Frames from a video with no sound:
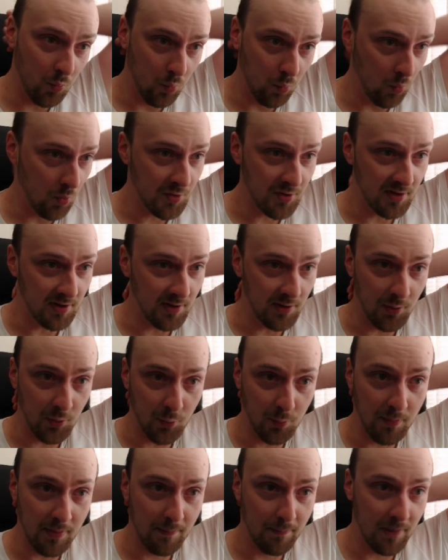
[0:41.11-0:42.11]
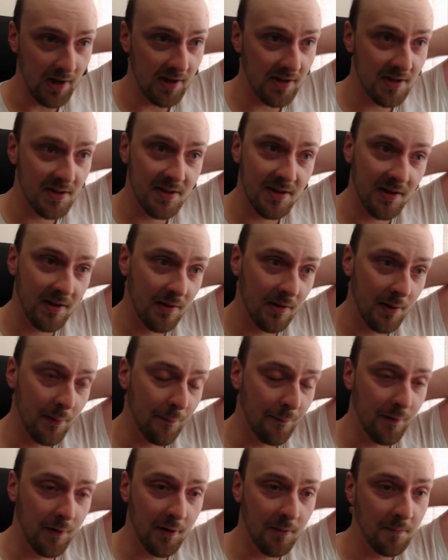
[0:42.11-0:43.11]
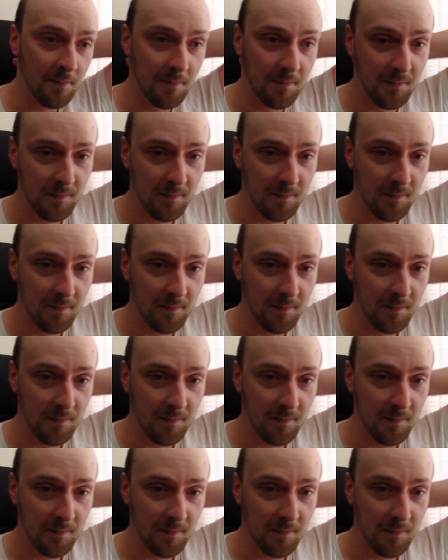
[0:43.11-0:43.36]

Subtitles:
watching you play this and have fun